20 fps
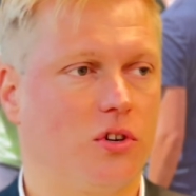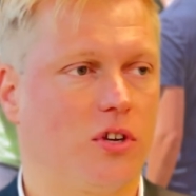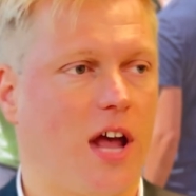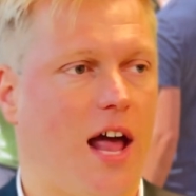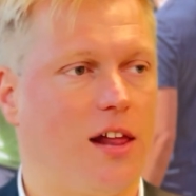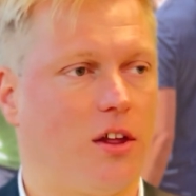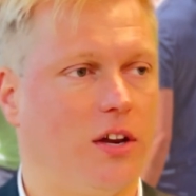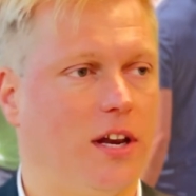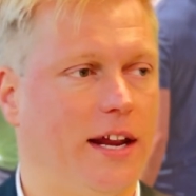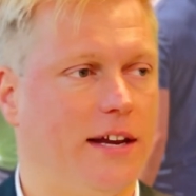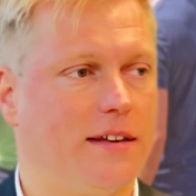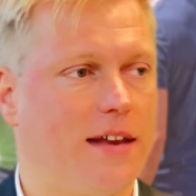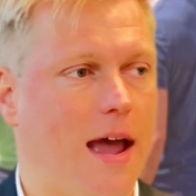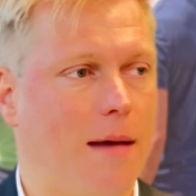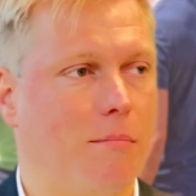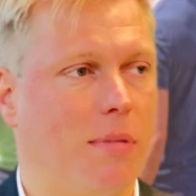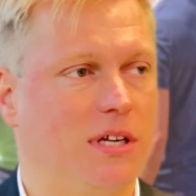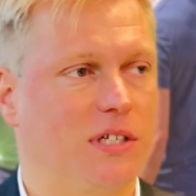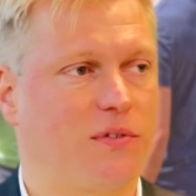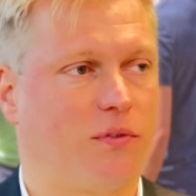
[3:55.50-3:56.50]
calculate
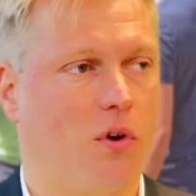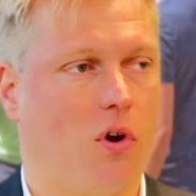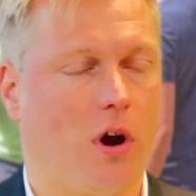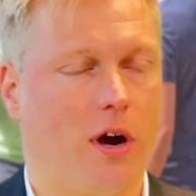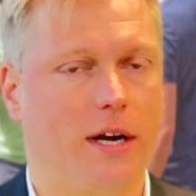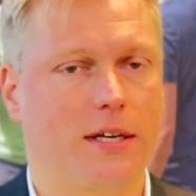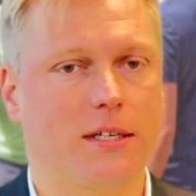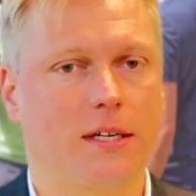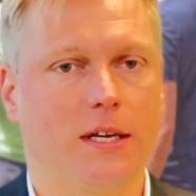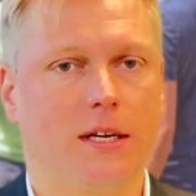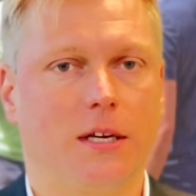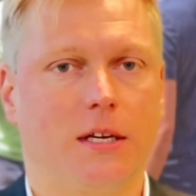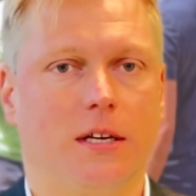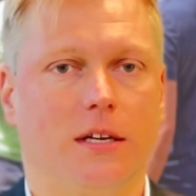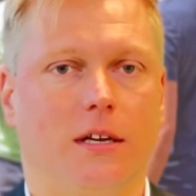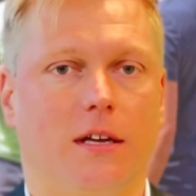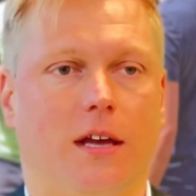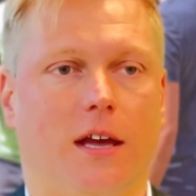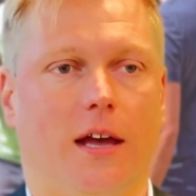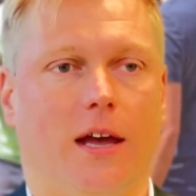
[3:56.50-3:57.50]
numbers for it.
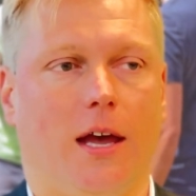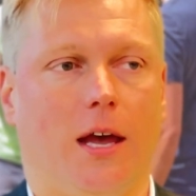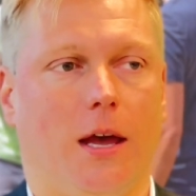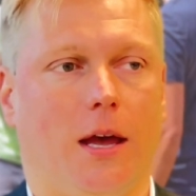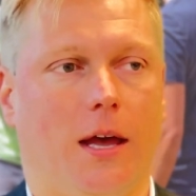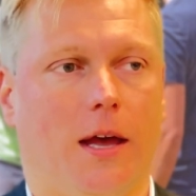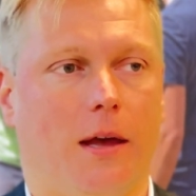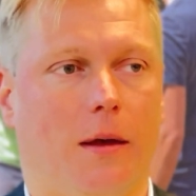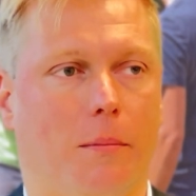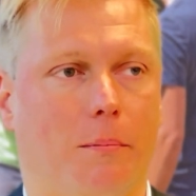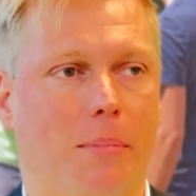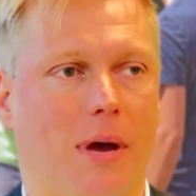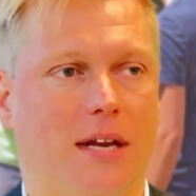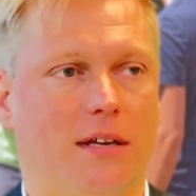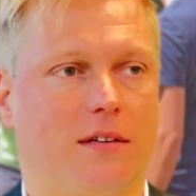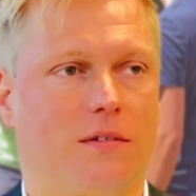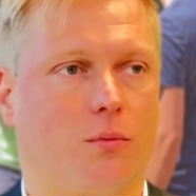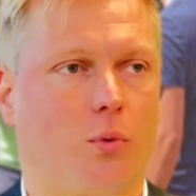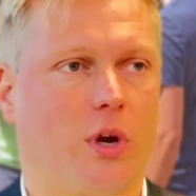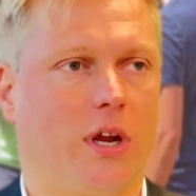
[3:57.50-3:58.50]

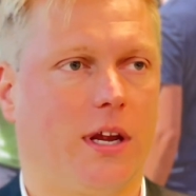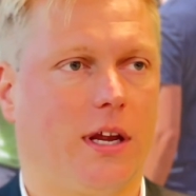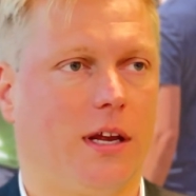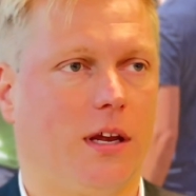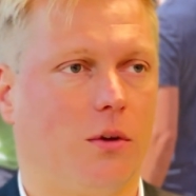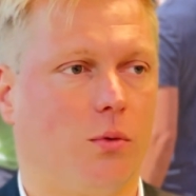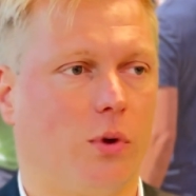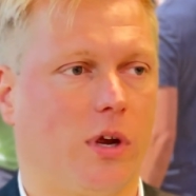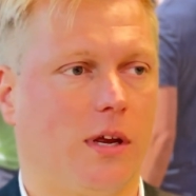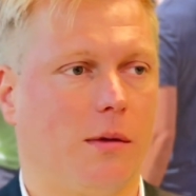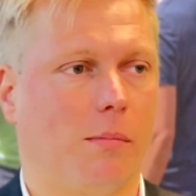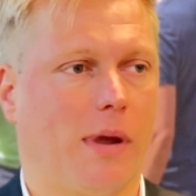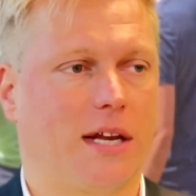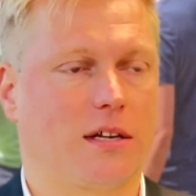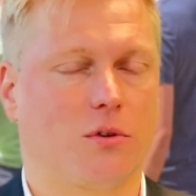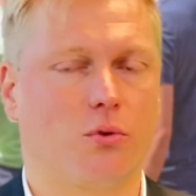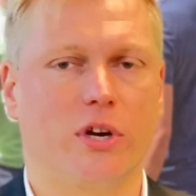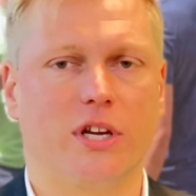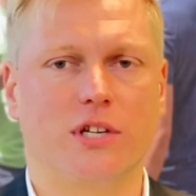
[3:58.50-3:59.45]
But we make the